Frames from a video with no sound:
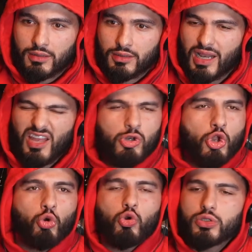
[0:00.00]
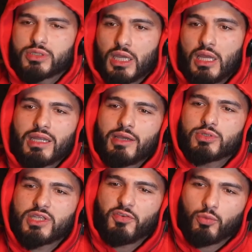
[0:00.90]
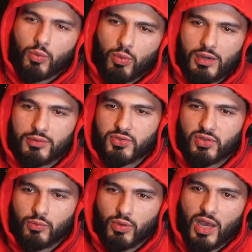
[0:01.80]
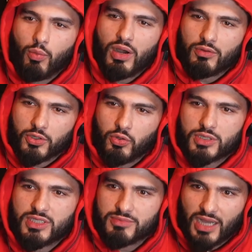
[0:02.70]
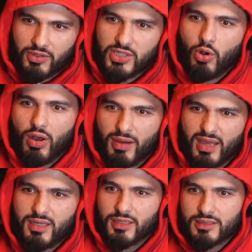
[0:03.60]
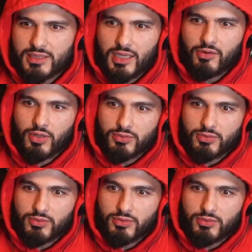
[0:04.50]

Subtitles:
Like no contact. Like it was different with the Wilder thing where like Wilder knocked him down. He got up like the Undertaker and it was